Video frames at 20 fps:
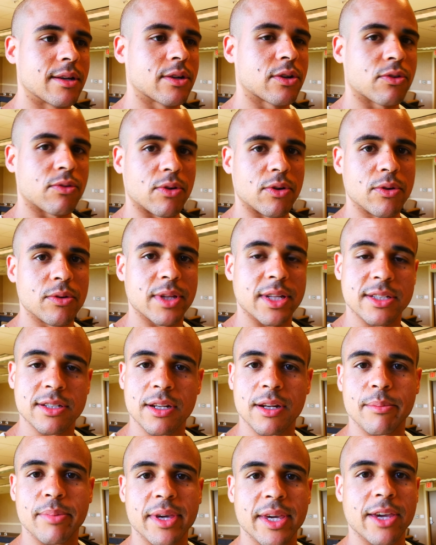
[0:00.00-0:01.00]
crew that's
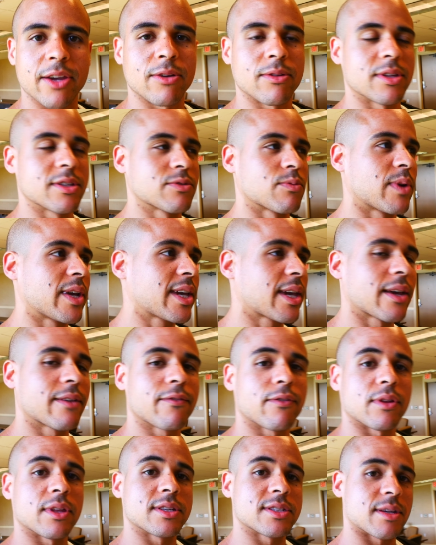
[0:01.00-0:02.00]
going to be here this
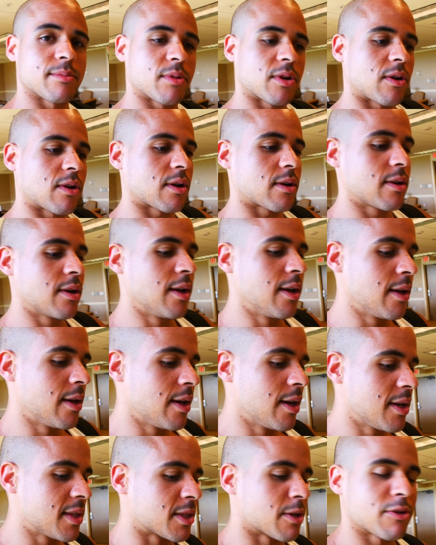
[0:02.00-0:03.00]
weekend for the seminar,
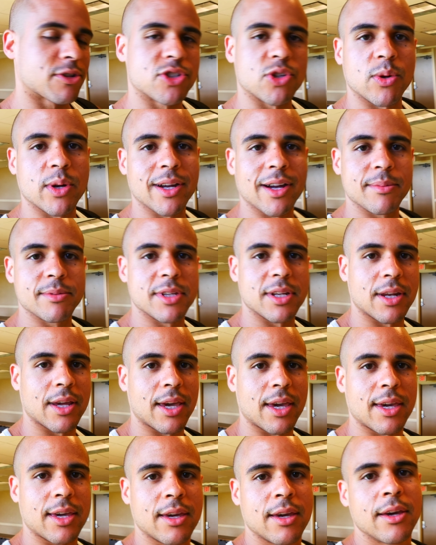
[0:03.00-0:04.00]
they're showing up
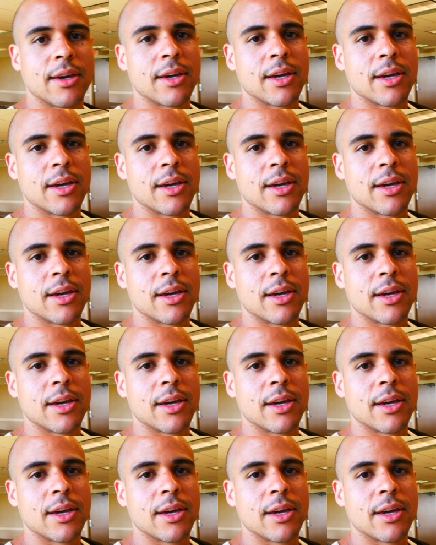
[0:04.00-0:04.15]
today.